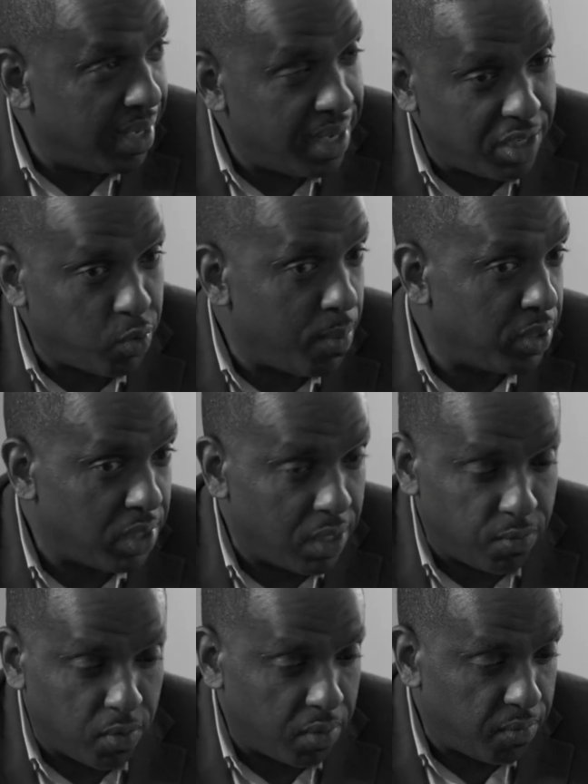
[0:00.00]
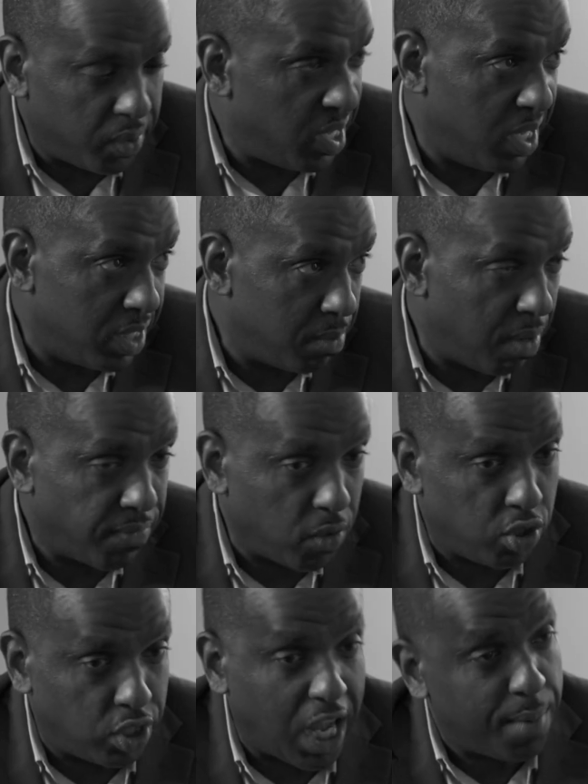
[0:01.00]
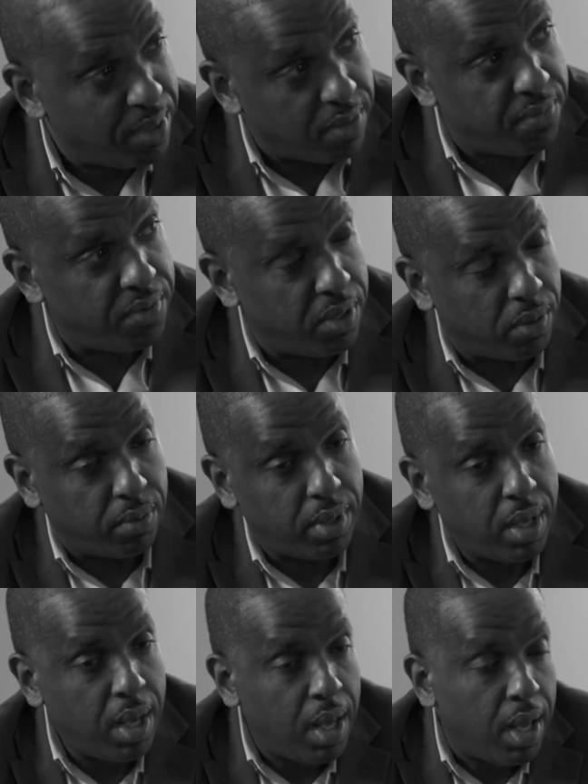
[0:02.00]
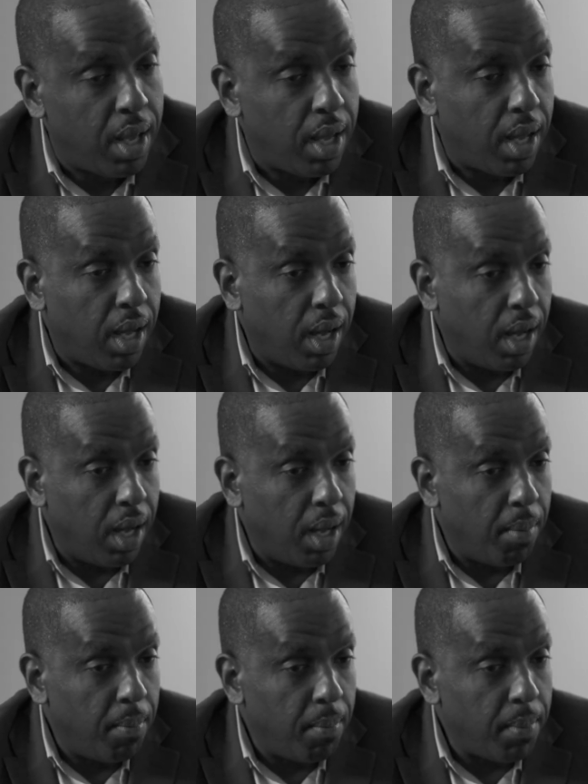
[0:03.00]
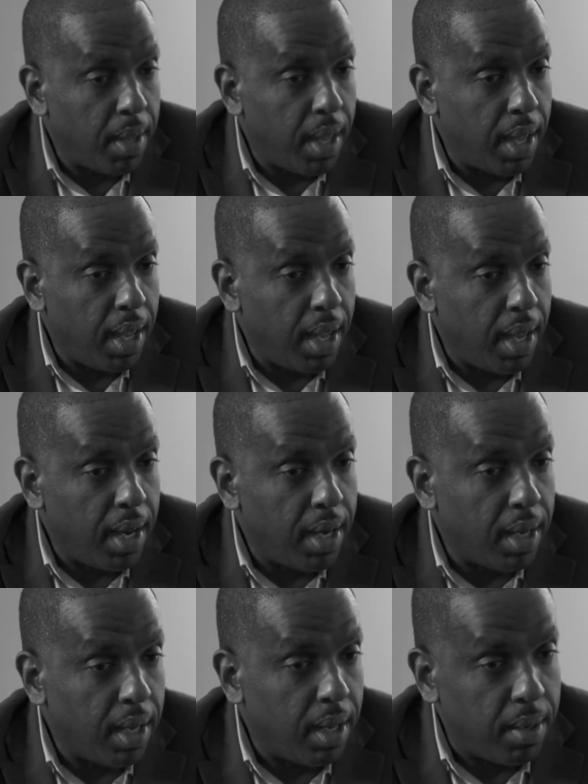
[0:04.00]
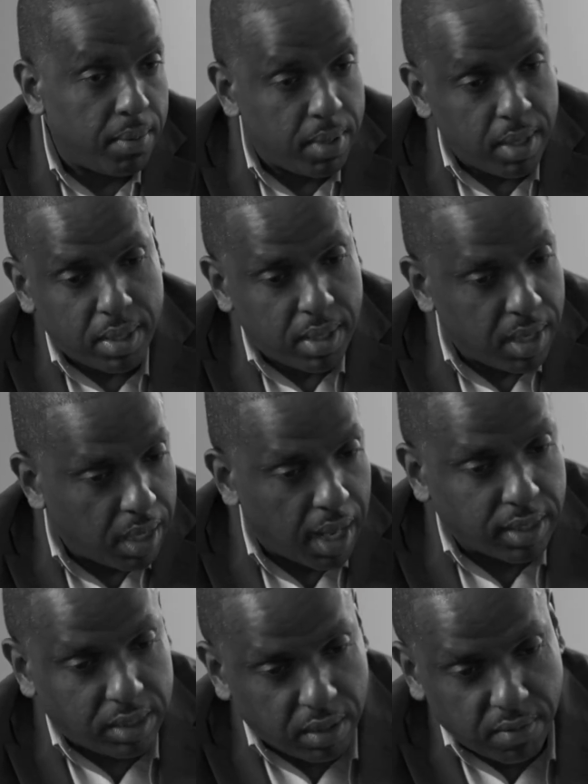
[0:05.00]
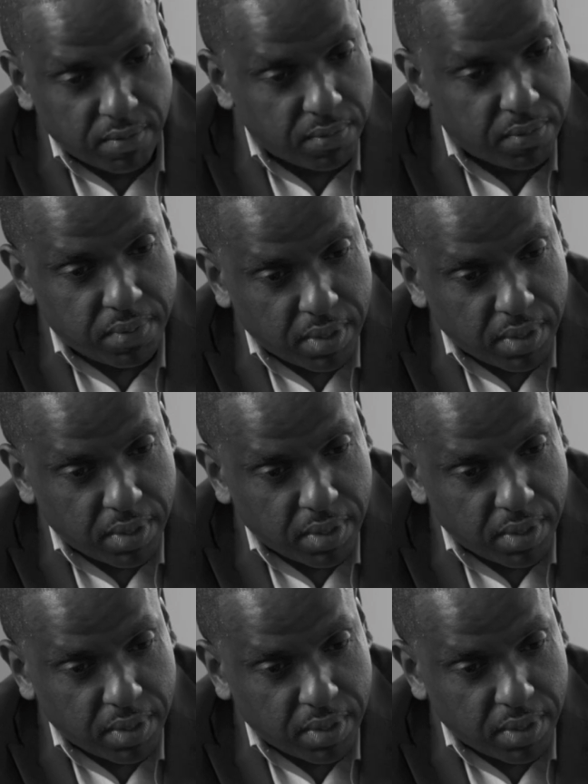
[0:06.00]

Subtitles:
in the treatment center for kids. My first job in the field, and had lots of